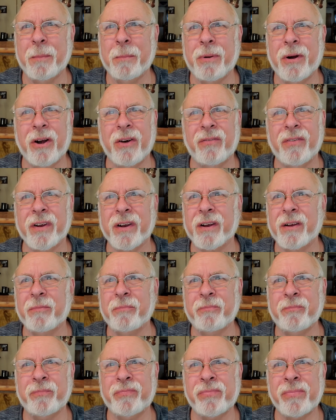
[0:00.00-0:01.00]
Perfect.
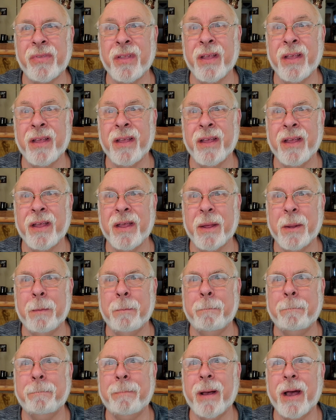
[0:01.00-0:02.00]

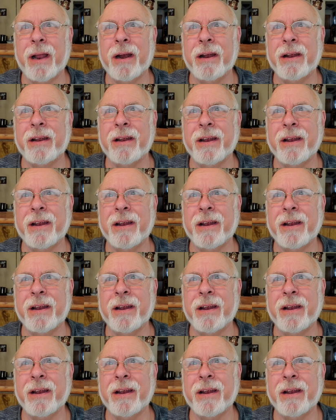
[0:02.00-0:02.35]
Better